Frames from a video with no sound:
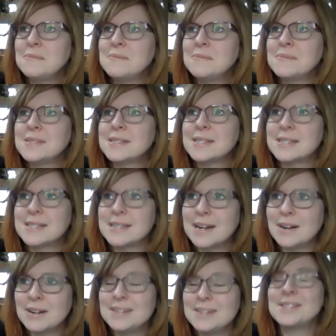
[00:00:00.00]

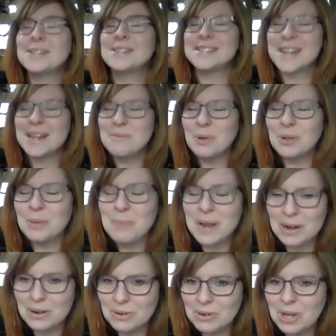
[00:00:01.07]
Sustainable
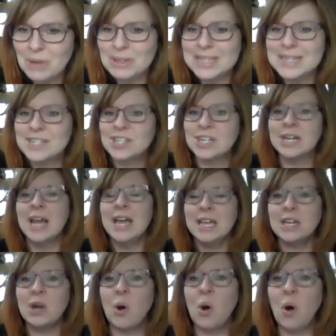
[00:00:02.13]
Apparel Coalition.
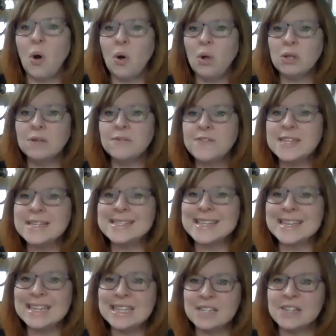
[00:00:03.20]
All of these
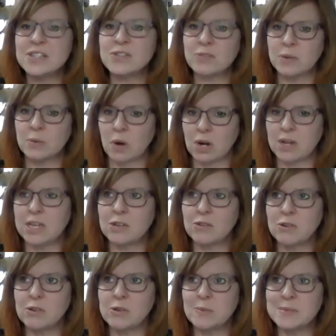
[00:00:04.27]
industry working
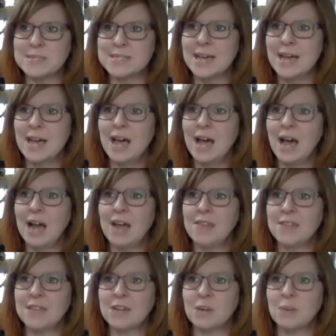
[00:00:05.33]
groups, I
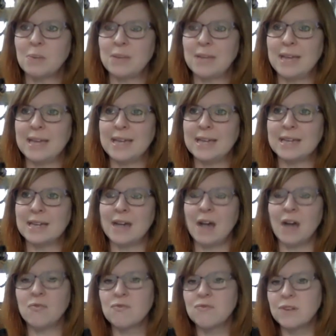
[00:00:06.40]
think, are playing
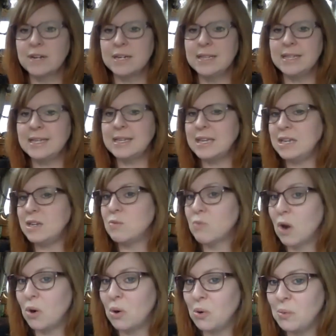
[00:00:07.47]
a really key
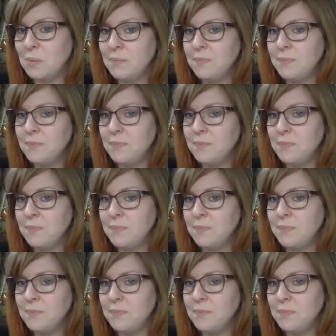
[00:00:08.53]
role